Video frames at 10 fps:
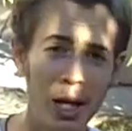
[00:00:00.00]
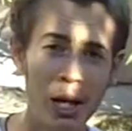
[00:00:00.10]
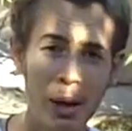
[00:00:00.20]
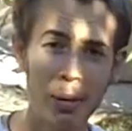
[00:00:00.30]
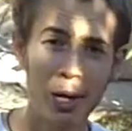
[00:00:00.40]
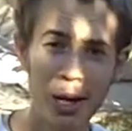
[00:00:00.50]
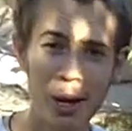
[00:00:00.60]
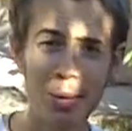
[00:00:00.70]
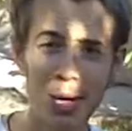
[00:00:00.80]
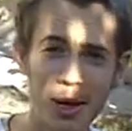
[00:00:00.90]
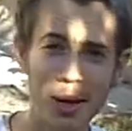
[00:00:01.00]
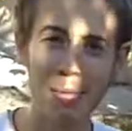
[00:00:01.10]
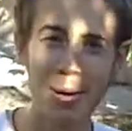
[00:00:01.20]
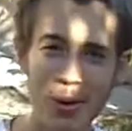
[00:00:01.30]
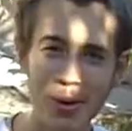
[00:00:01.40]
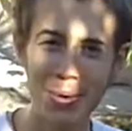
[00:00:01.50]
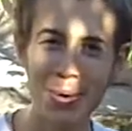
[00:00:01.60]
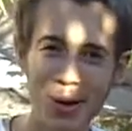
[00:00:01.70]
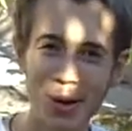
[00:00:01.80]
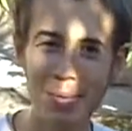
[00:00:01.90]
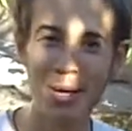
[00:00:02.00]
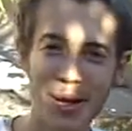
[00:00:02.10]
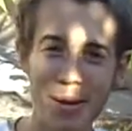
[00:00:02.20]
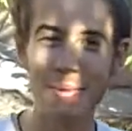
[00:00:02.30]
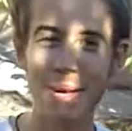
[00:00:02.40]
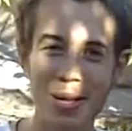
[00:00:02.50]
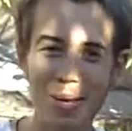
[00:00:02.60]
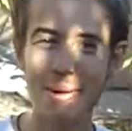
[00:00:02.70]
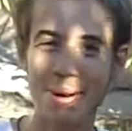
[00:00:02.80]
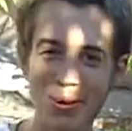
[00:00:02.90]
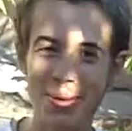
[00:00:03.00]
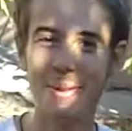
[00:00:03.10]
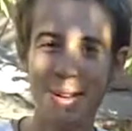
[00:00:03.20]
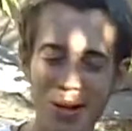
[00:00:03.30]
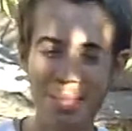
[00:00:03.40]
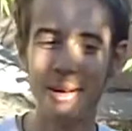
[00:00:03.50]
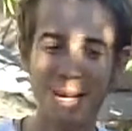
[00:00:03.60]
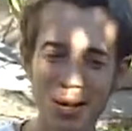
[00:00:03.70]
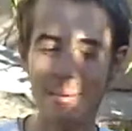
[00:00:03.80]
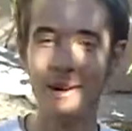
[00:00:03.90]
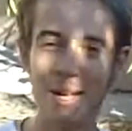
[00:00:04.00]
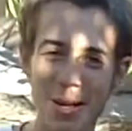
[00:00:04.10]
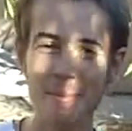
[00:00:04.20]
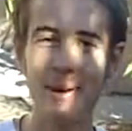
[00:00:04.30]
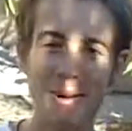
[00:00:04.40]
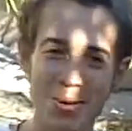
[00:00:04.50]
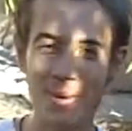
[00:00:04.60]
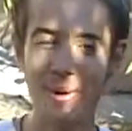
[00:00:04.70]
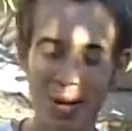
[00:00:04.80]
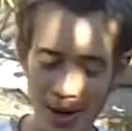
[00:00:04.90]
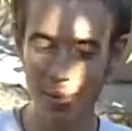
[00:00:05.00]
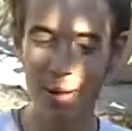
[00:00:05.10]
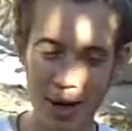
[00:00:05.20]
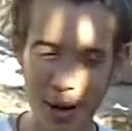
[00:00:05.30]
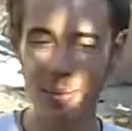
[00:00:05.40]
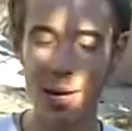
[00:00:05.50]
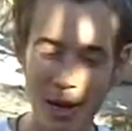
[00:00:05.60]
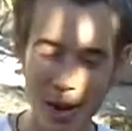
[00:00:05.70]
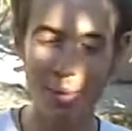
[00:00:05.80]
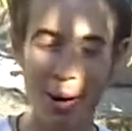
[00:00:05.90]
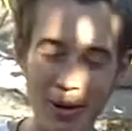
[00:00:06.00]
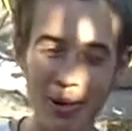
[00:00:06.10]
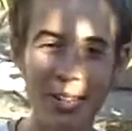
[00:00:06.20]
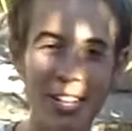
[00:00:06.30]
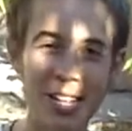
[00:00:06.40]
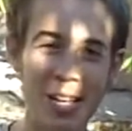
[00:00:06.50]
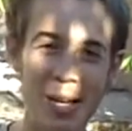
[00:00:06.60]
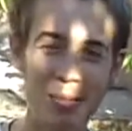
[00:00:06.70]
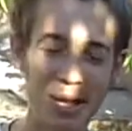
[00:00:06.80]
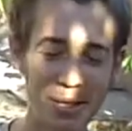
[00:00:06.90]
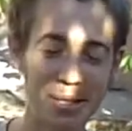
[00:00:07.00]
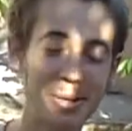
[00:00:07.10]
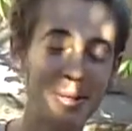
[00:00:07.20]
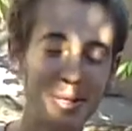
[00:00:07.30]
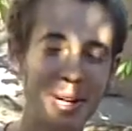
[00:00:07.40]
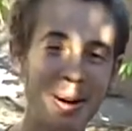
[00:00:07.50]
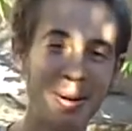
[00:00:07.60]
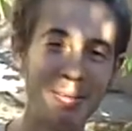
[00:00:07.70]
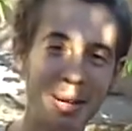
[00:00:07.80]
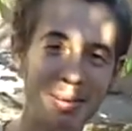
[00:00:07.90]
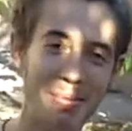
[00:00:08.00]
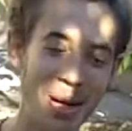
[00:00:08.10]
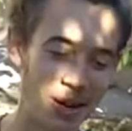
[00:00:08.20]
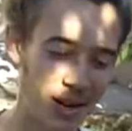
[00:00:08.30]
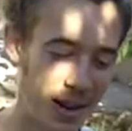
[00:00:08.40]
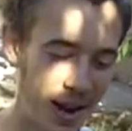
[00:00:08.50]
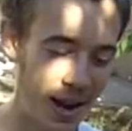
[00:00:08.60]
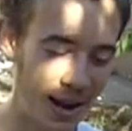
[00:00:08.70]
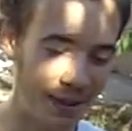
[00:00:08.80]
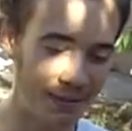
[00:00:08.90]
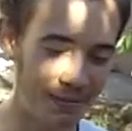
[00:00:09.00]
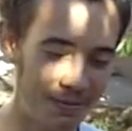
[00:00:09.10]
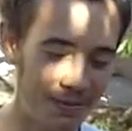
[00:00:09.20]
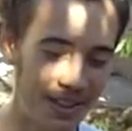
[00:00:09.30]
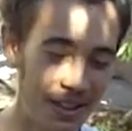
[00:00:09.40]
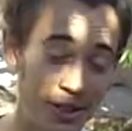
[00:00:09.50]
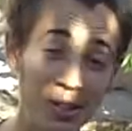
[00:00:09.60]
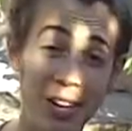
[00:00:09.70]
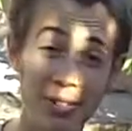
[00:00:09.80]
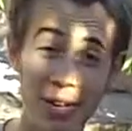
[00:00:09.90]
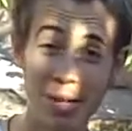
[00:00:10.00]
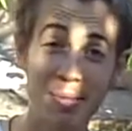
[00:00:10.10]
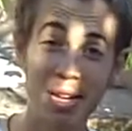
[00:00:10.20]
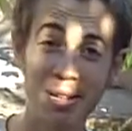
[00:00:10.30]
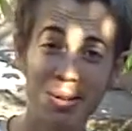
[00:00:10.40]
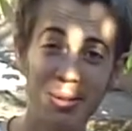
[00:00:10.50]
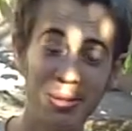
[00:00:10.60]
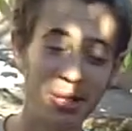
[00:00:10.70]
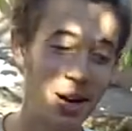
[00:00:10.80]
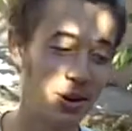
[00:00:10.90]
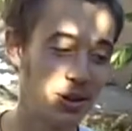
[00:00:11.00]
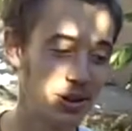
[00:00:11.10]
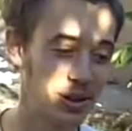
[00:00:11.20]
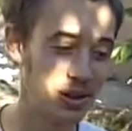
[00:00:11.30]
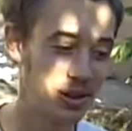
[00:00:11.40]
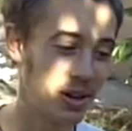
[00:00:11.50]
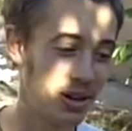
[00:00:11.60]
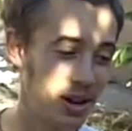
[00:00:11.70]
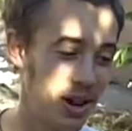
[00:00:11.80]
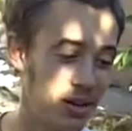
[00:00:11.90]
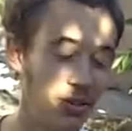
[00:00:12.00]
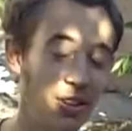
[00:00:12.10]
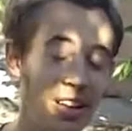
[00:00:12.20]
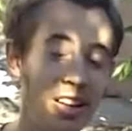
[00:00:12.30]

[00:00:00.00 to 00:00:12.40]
Hey up a hey up a hey up a ho hey up a hey up a hey up a ho hey up a hey up a hey up a ho hey up a hey up a hey up a ho. It makes a cold shower much better. Um, so I recommend cold showers to start off.